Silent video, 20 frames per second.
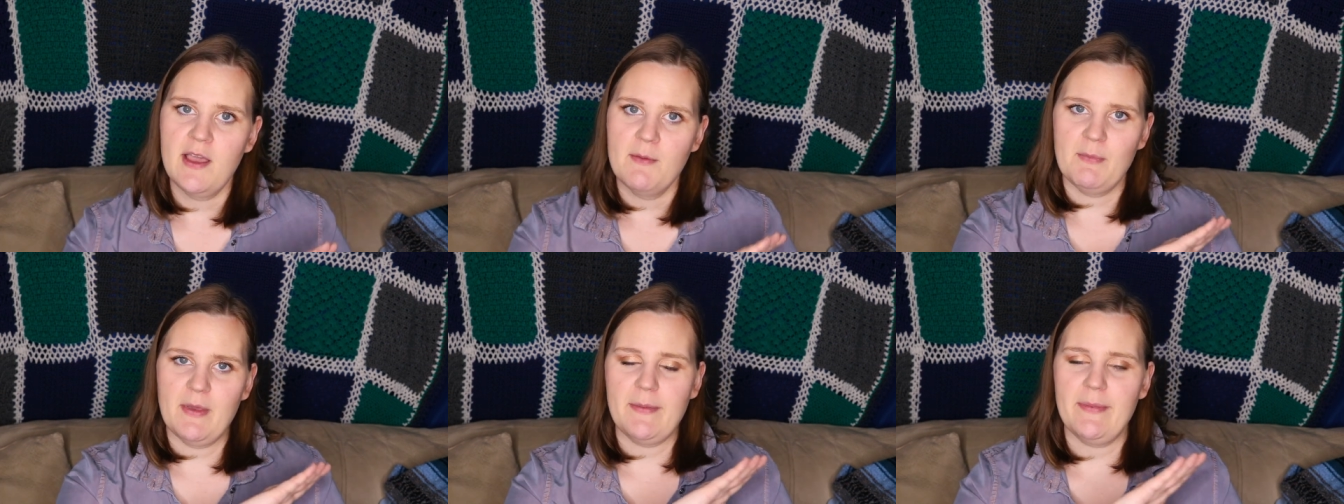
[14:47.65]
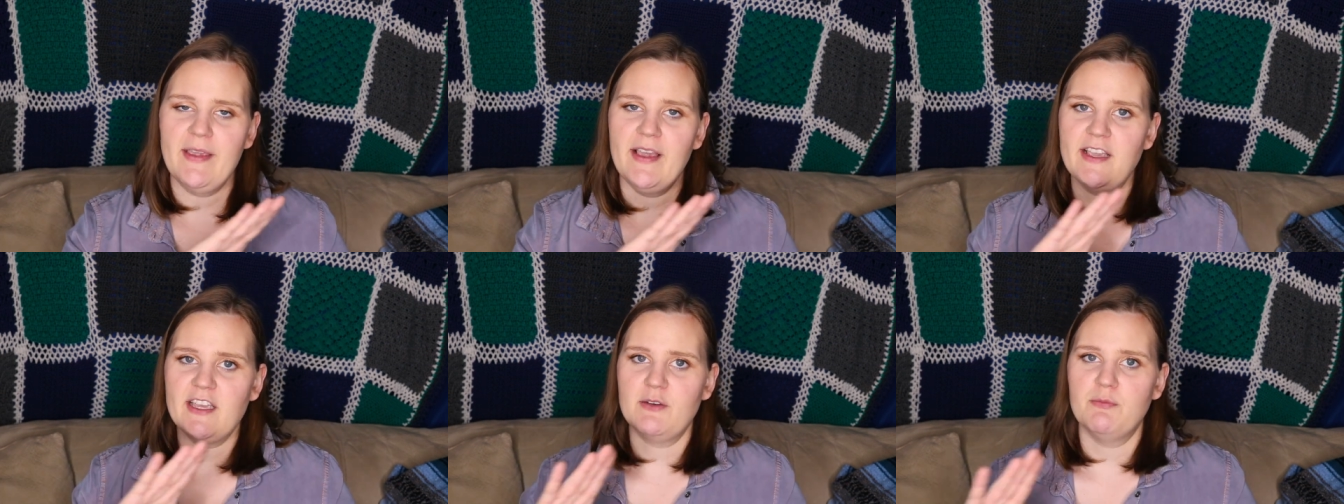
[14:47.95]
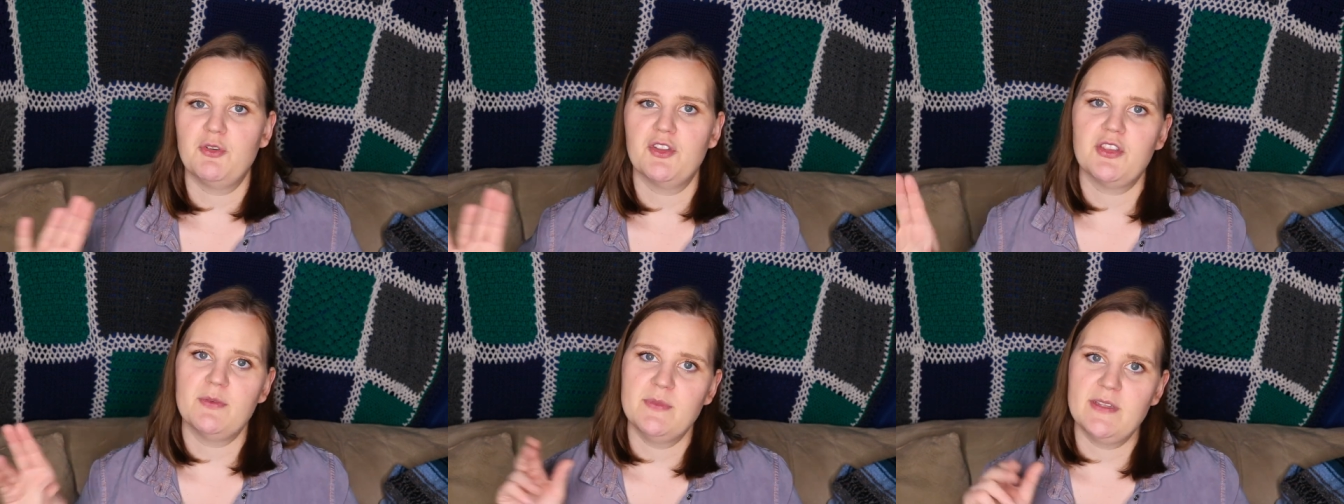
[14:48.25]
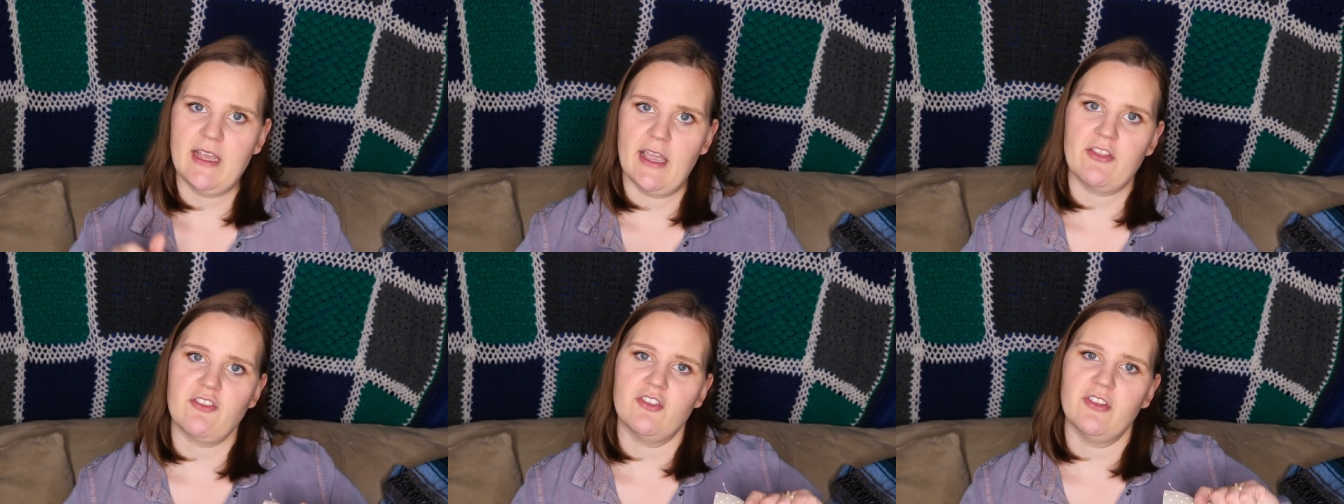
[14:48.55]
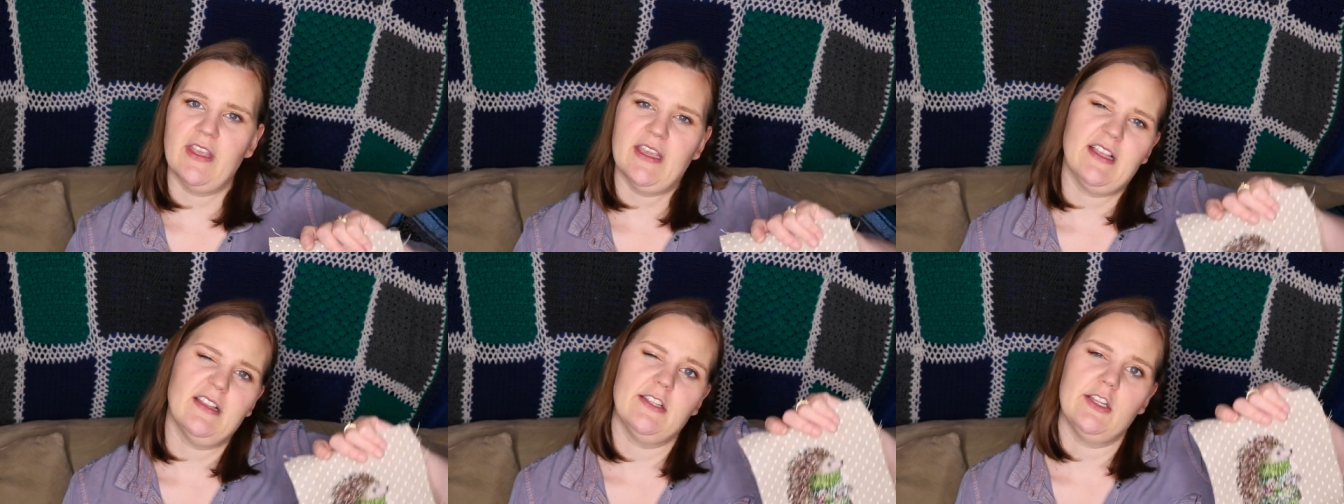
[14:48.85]
maybe I can put them together
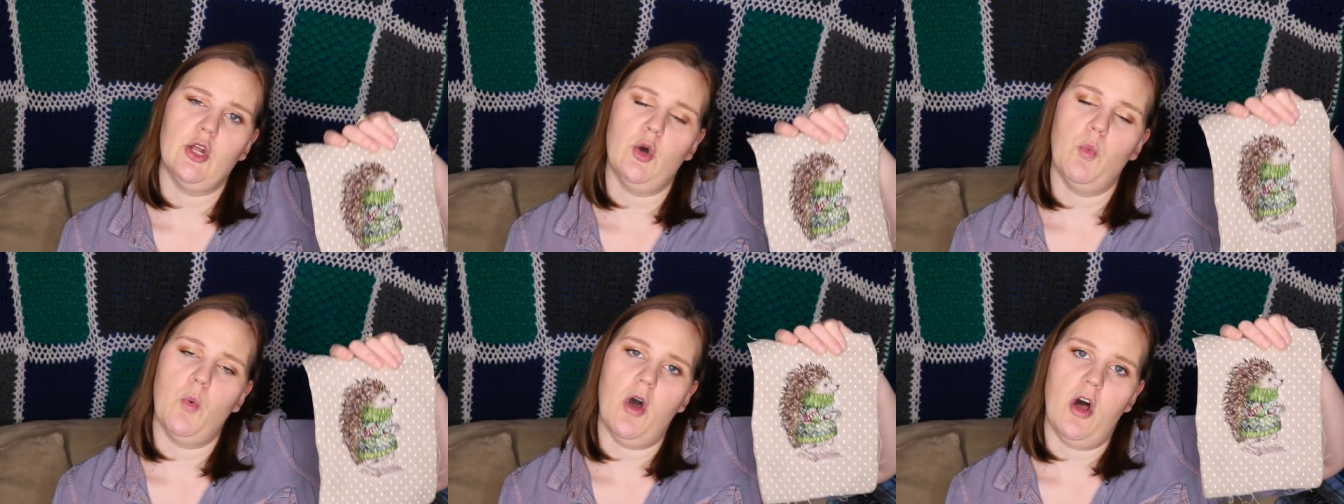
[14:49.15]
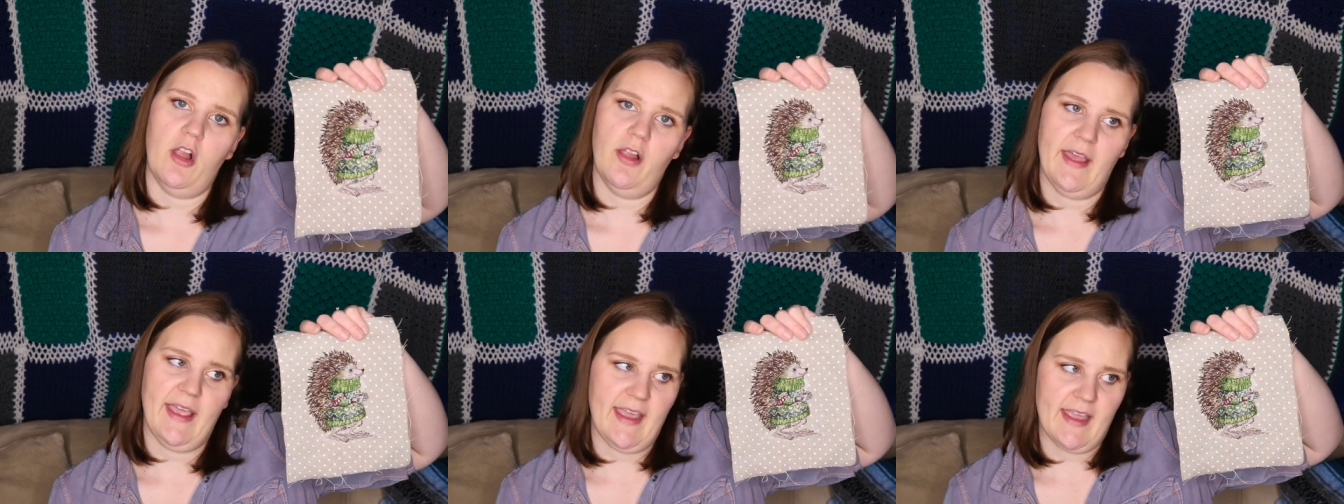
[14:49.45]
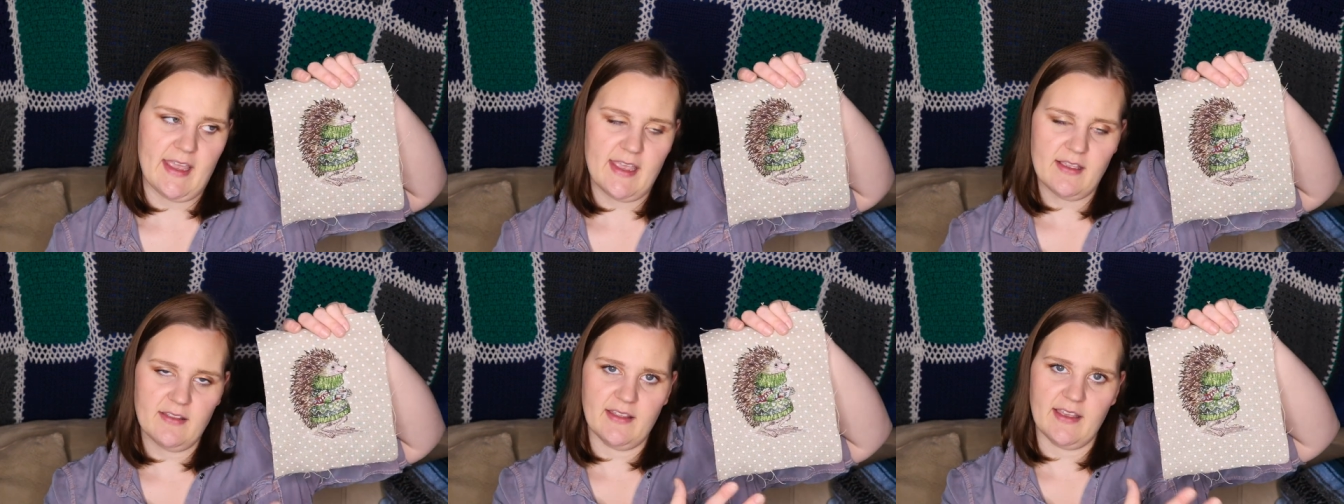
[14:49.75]
in like a little wall hanging,